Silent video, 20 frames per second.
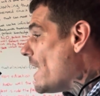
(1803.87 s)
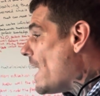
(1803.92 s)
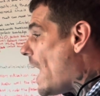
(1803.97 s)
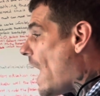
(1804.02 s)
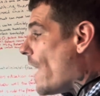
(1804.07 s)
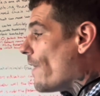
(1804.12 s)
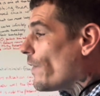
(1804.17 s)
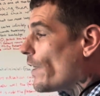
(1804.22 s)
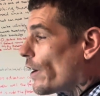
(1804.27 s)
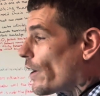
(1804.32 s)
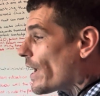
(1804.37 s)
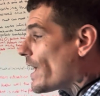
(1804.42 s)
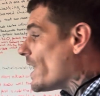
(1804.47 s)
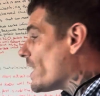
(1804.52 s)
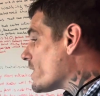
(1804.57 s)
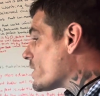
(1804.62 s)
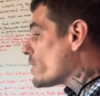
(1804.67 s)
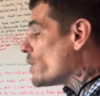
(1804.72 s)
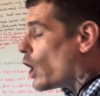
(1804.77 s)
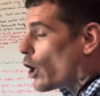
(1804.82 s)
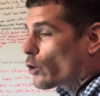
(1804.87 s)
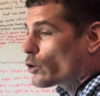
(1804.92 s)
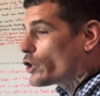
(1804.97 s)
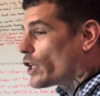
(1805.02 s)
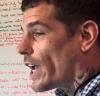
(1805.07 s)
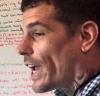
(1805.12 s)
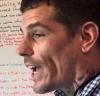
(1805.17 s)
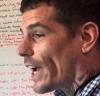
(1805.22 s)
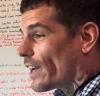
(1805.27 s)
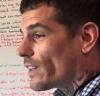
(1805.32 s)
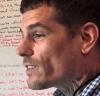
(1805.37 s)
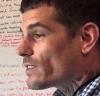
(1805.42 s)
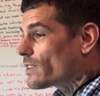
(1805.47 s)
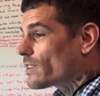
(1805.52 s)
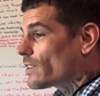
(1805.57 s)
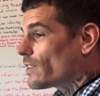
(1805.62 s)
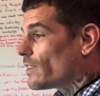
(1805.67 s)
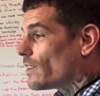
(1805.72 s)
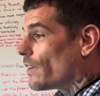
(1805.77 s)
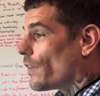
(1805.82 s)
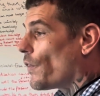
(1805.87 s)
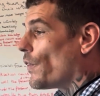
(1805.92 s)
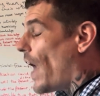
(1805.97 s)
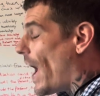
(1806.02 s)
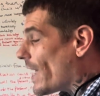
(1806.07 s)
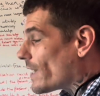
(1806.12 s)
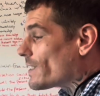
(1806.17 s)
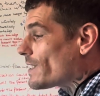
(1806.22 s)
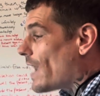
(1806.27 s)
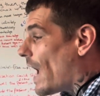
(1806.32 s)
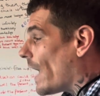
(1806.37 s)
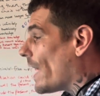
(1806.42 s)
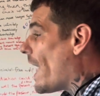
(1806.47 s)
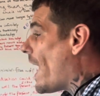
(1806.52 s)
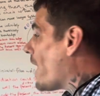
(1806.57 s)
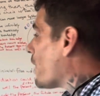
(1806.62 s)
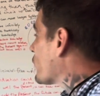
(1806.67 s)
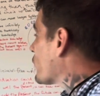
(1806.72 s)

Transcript: and there is no chance. That's not how